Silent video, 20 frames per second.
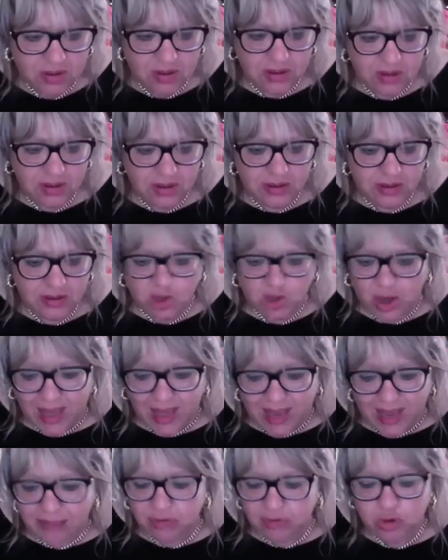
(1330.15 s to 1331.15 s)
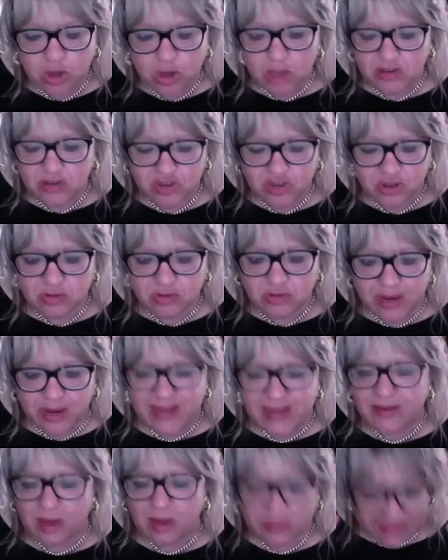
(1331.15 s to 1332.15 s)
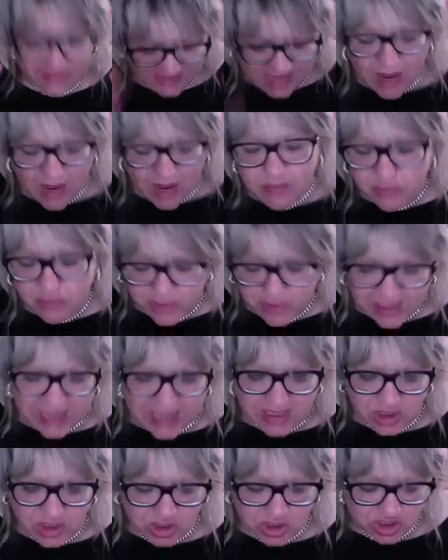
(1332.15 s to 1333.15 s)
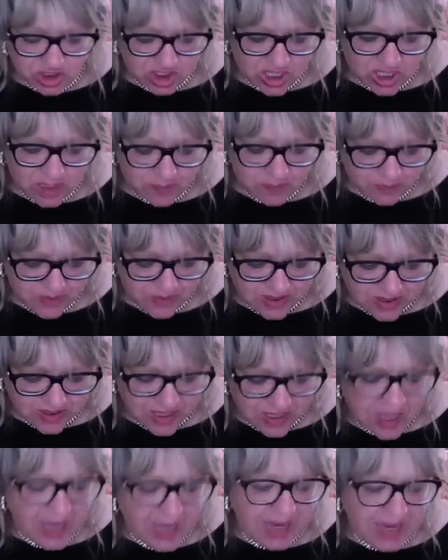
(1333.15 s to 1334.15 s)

So I have to concentrate on some relationships and